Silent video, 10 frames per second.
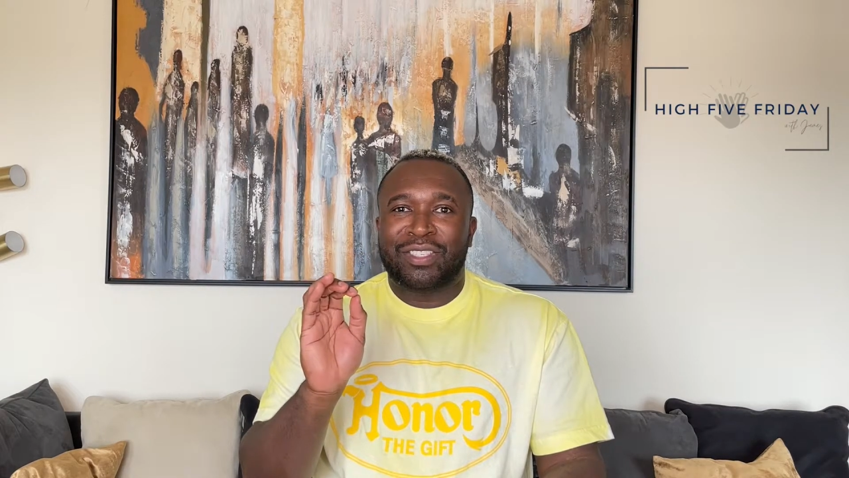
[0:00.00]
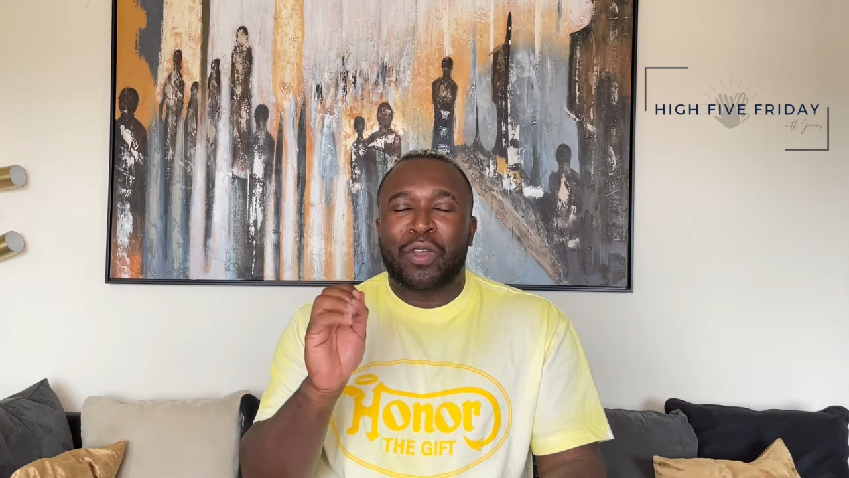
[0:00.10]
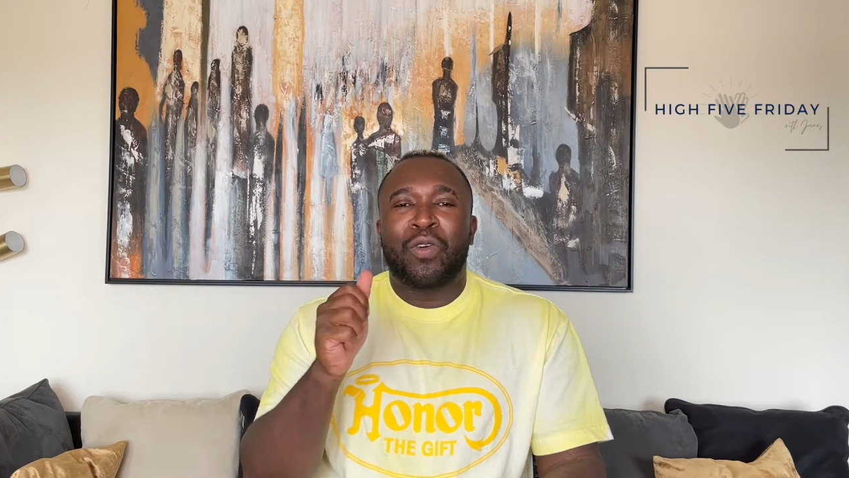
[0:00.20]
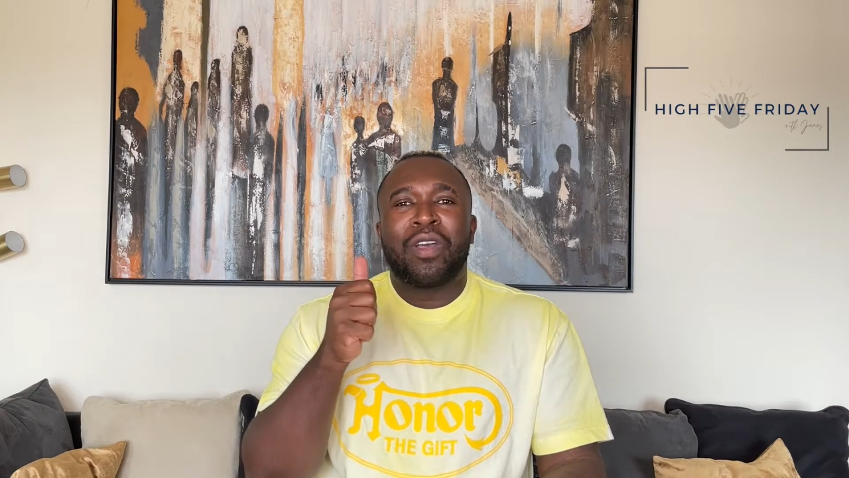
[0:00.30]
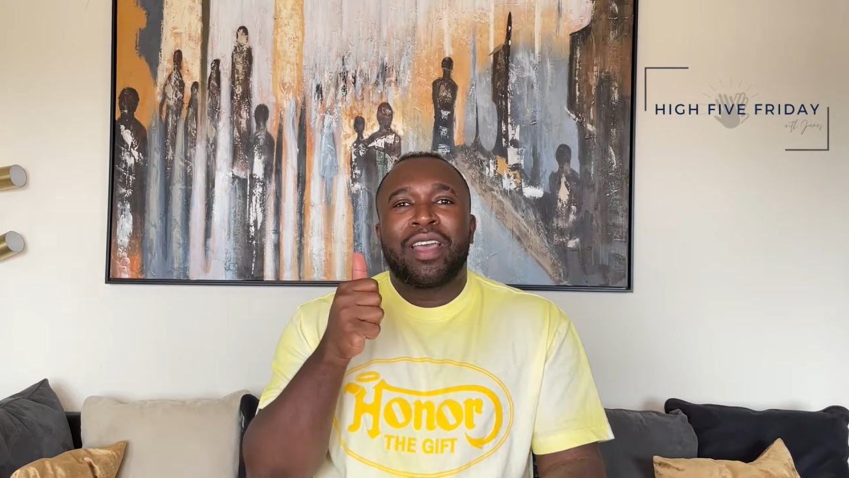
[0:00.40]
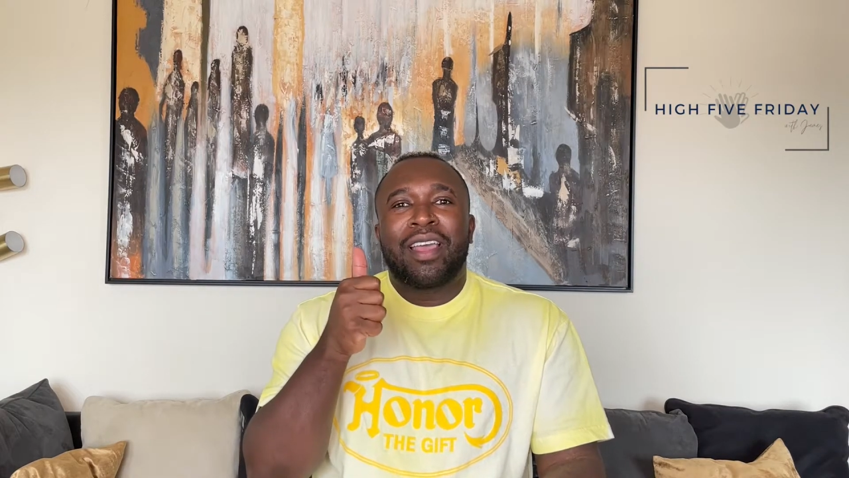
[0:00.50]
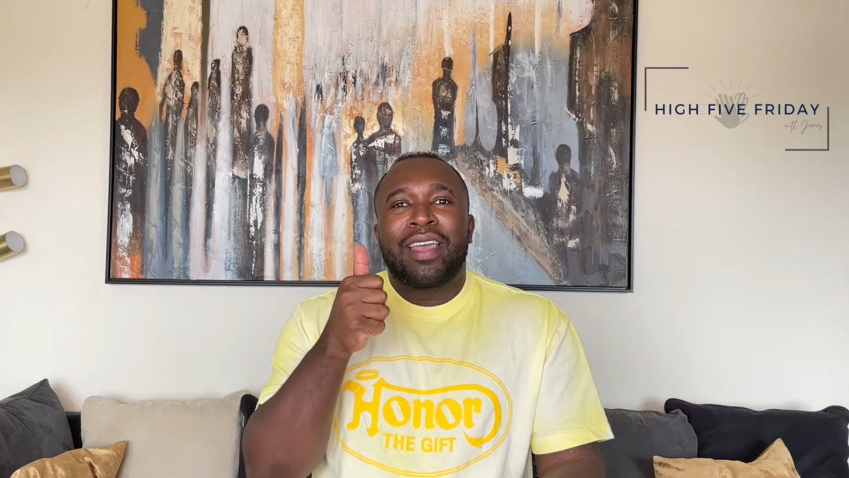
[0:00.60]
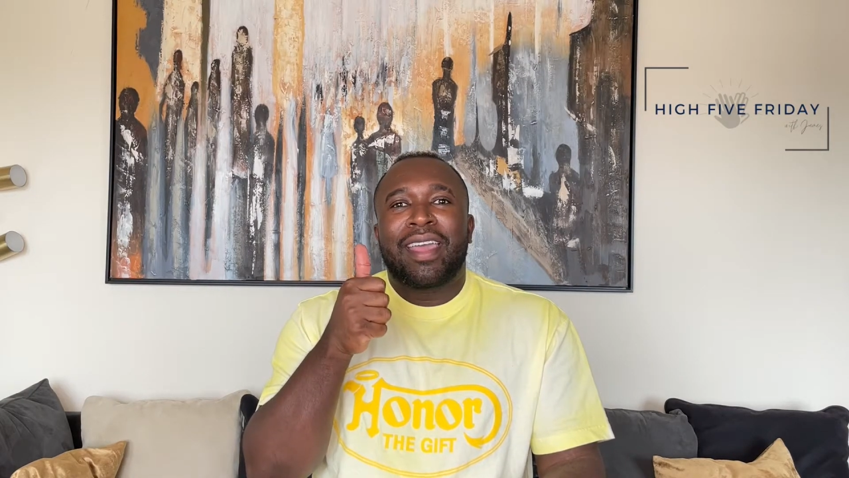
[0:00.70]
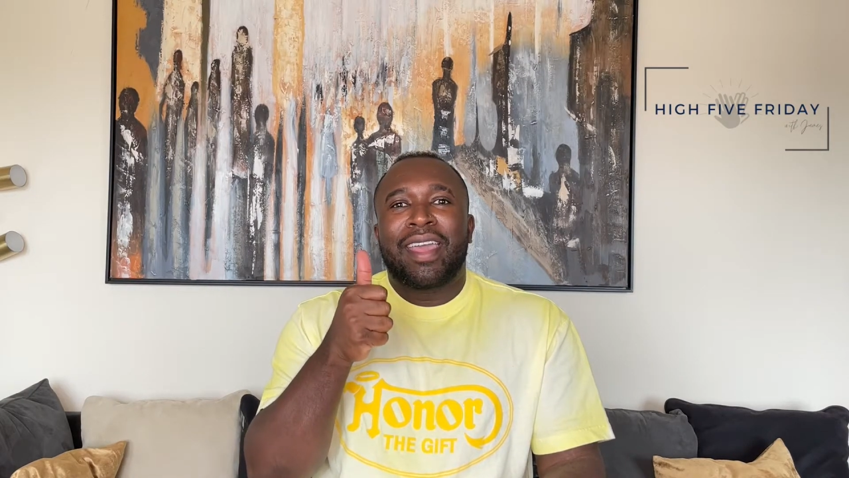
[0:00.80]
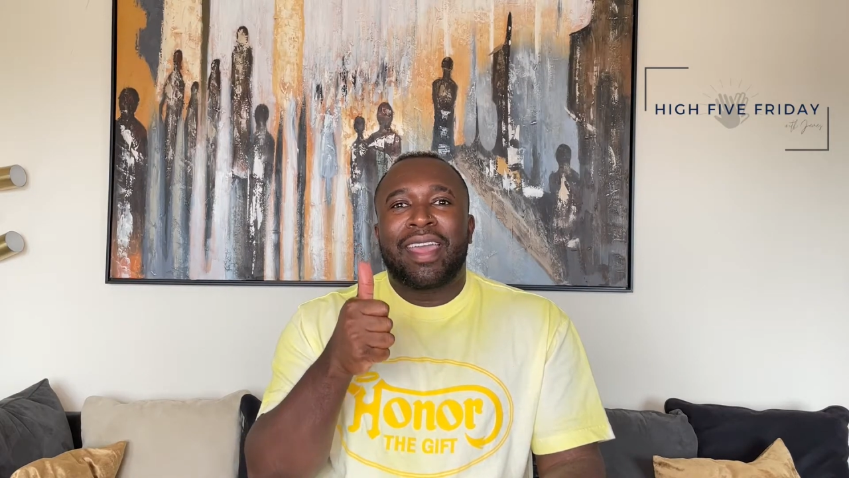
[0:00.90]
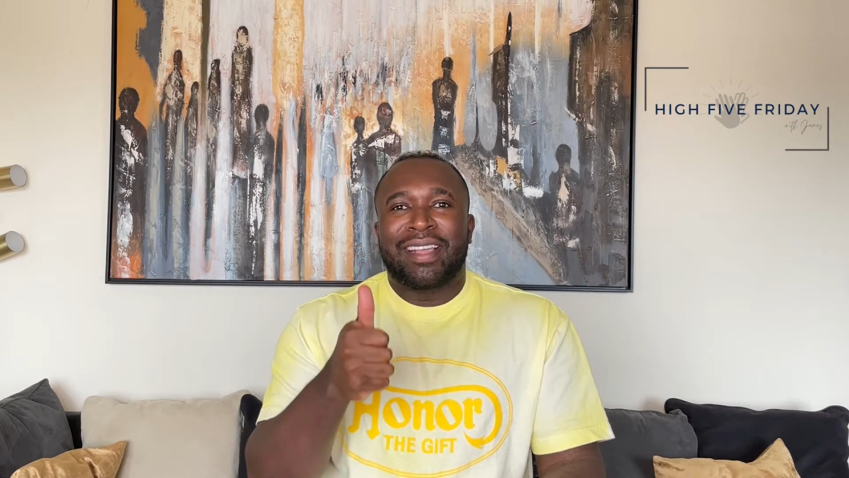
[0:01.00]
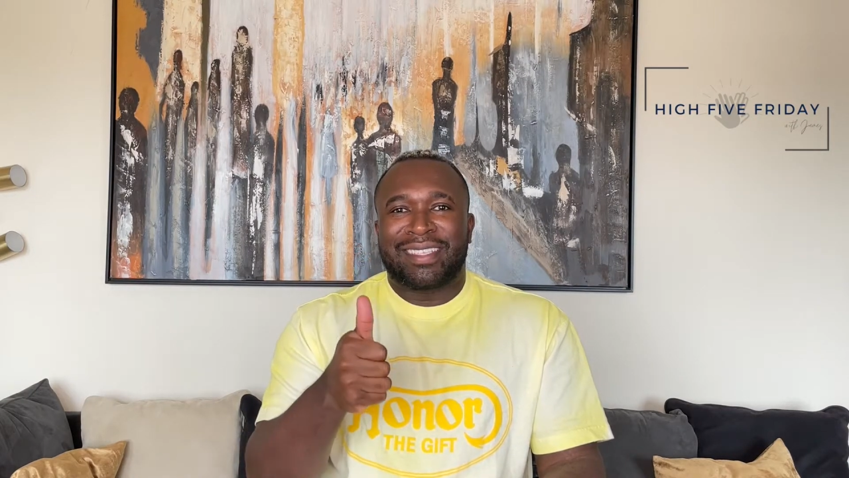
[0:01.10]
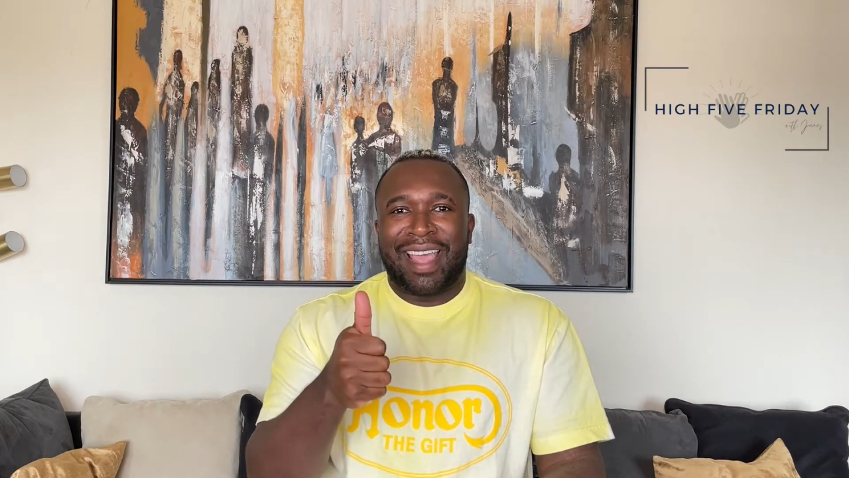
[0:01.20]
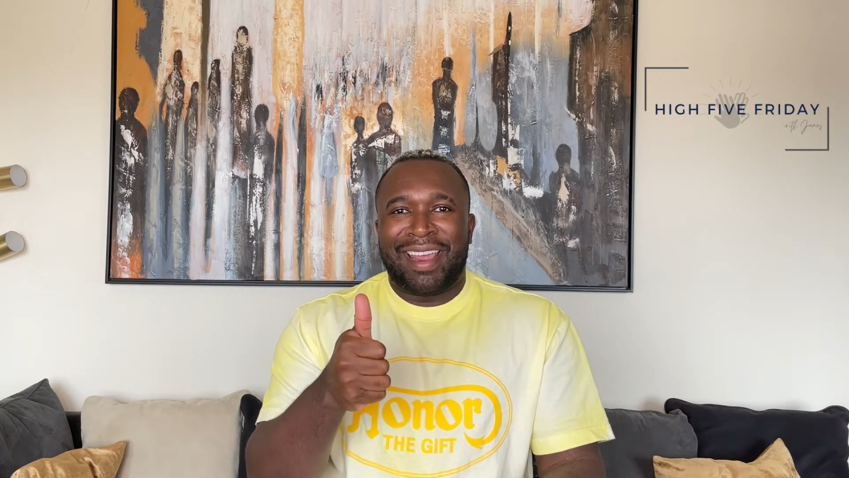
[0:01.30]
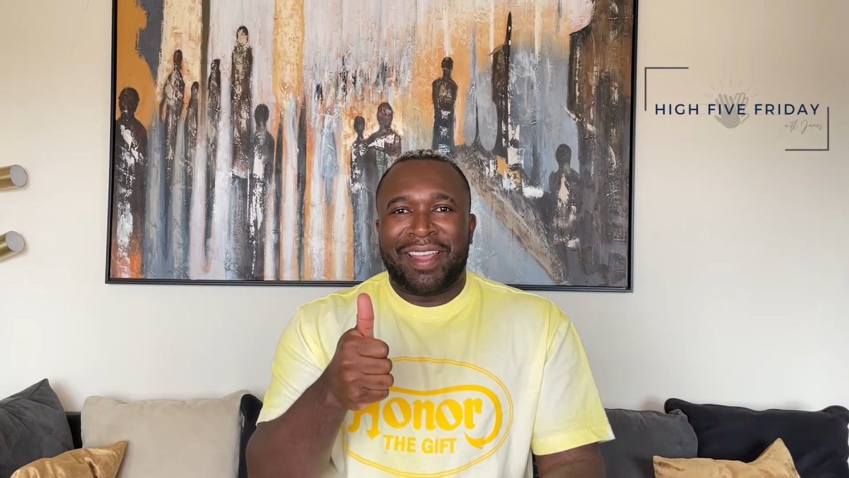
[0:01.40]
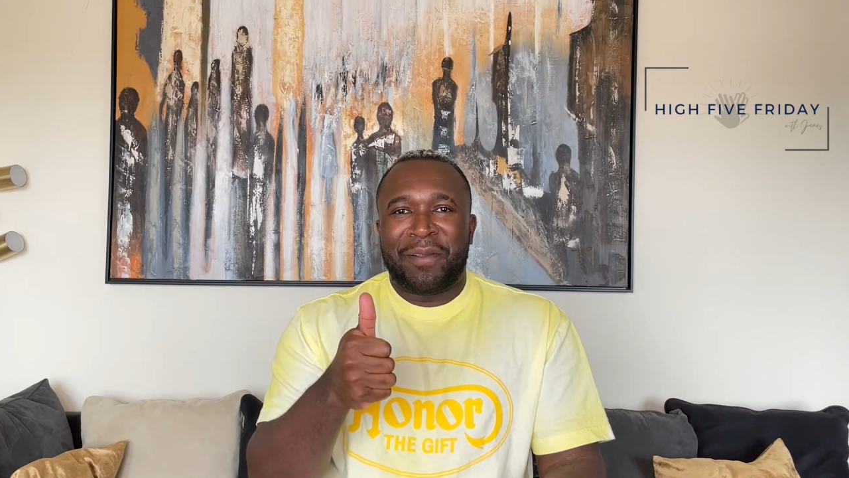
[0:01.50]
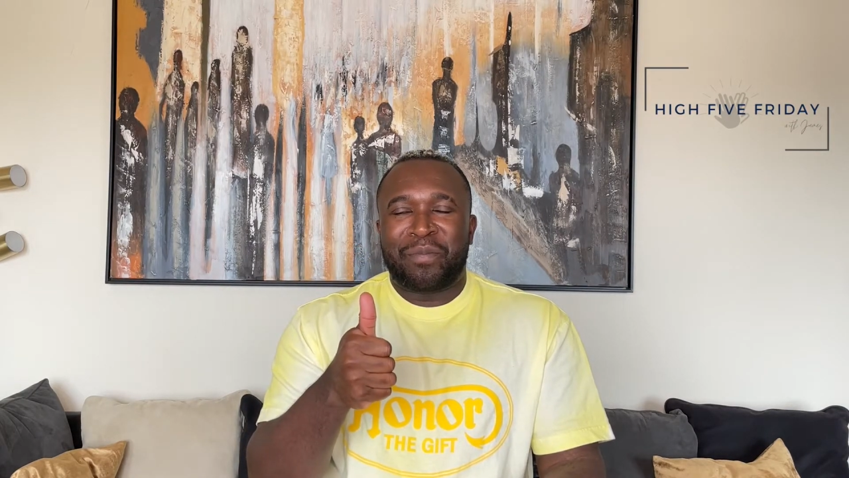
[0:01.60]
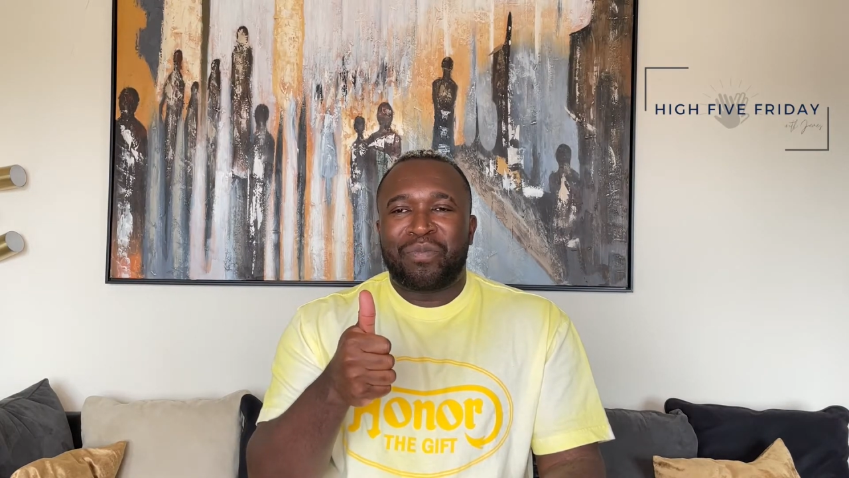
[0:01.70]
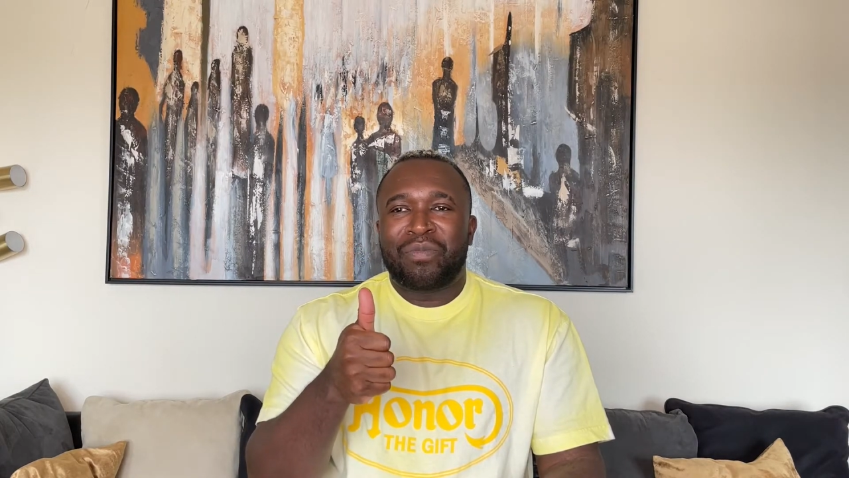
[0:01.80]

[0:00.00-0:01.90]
So exciting.